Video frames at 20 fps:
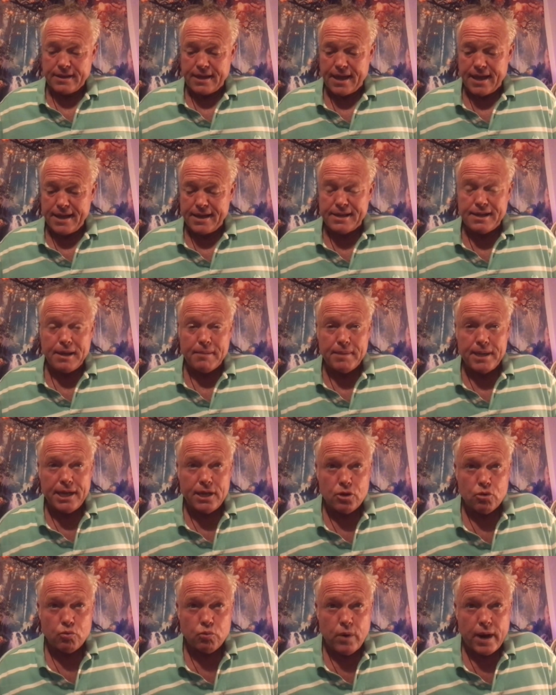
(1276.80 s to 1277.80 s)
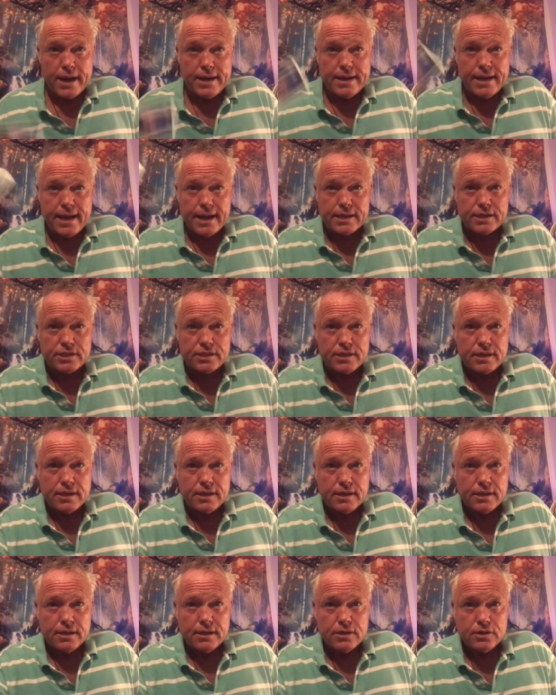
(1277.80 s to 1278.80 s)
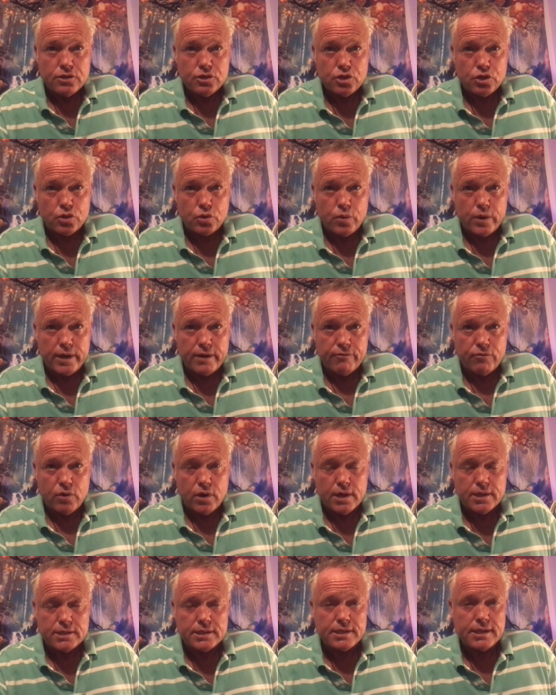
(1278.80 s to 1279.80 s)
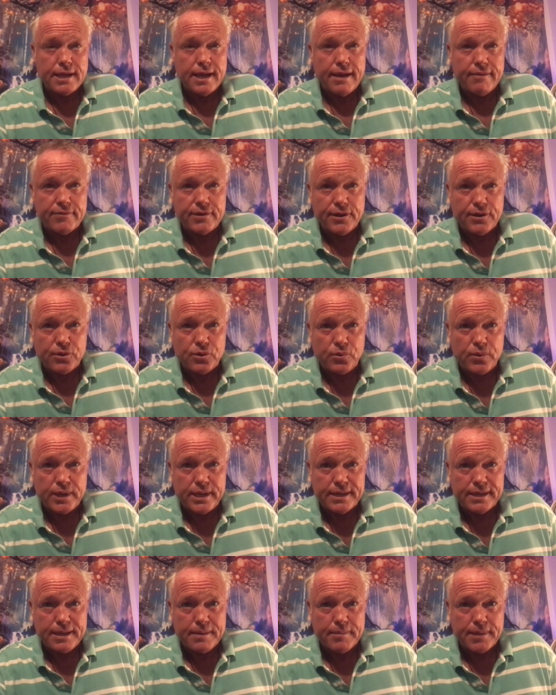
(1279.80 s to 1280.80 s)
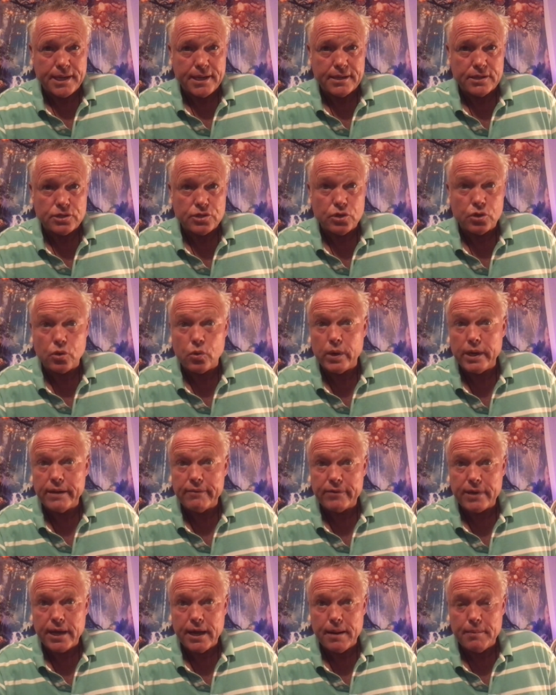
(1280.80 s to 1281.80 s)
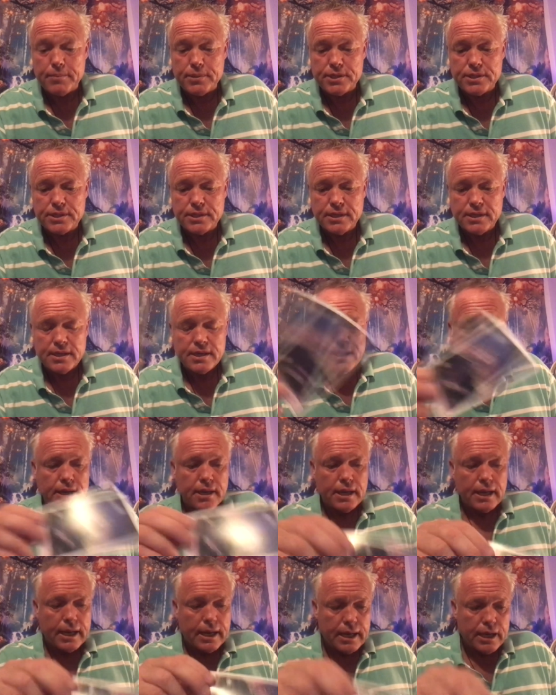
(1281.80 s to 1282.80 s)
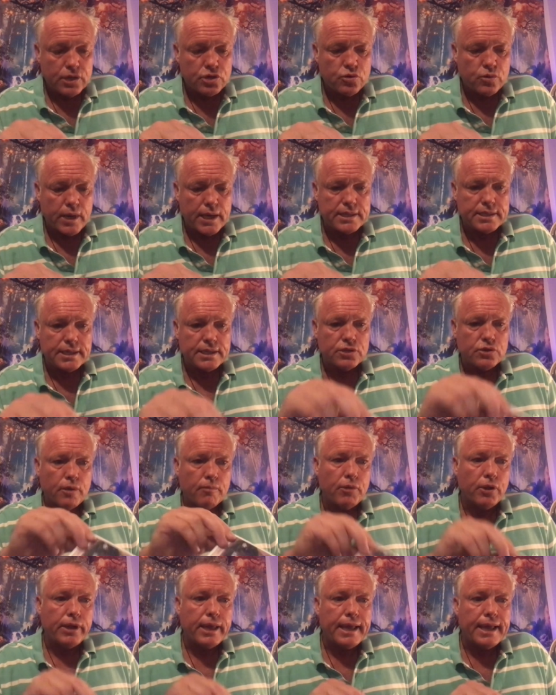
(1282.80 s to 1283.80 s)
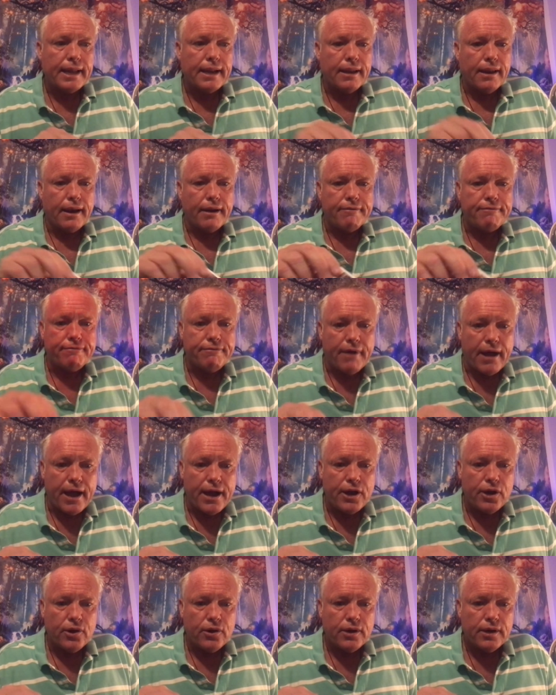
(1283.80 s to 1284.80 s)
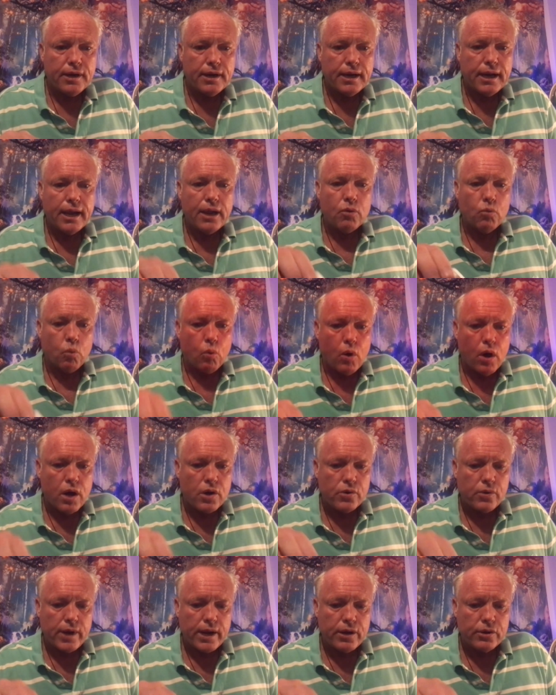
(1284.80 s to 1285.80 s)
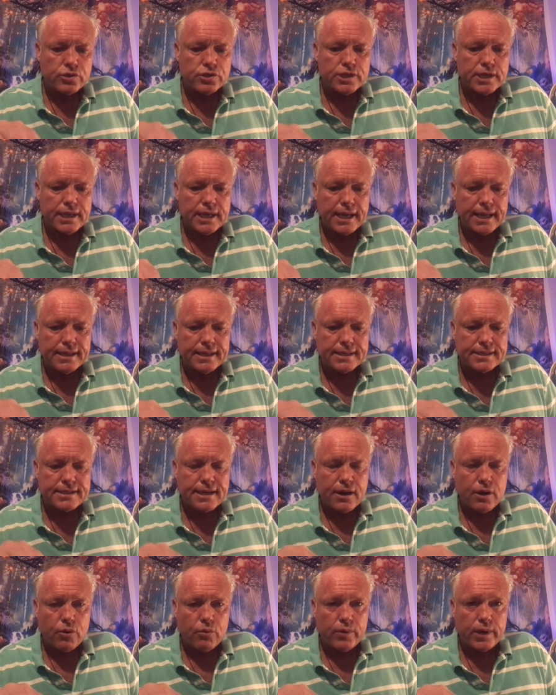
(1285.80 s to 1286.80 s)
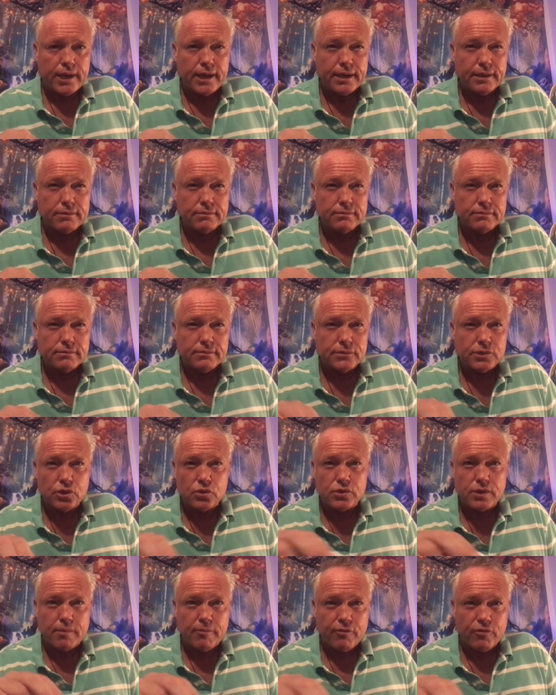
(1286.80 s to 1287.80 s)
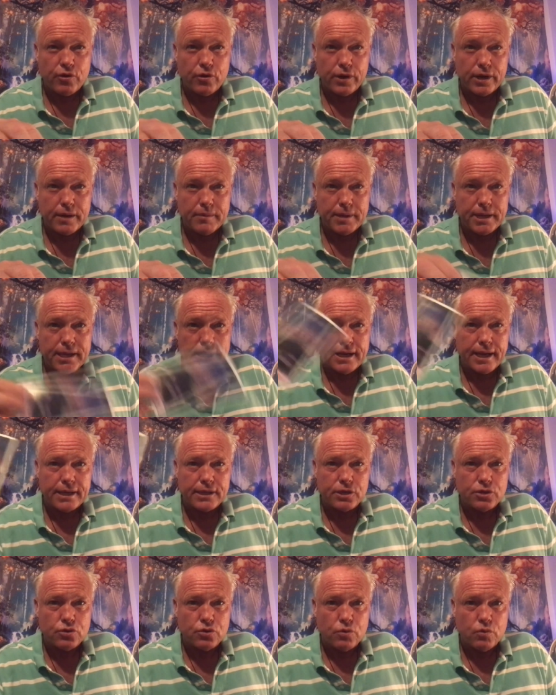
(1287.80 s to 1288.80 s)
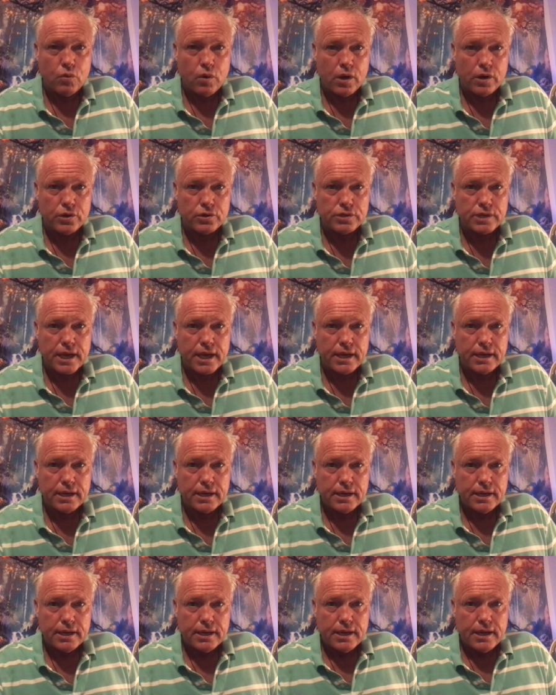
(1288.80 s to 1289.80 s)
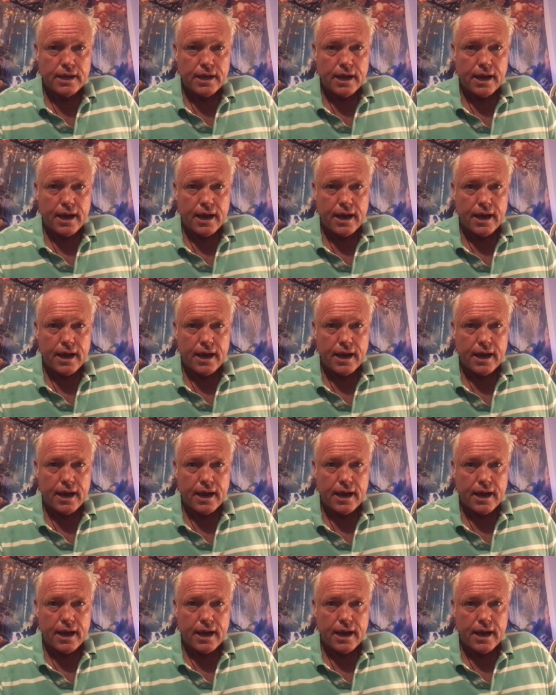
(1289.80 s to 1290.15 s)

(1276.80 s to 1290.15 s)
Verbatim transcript: Okay, coming in right next Queen of Wands, you have another queen coming in. So the Queen of Cups. Interesting. So I'm looking at a lot of fire and water energy in this tarot reading. So some of you are going to be connected to a water sign.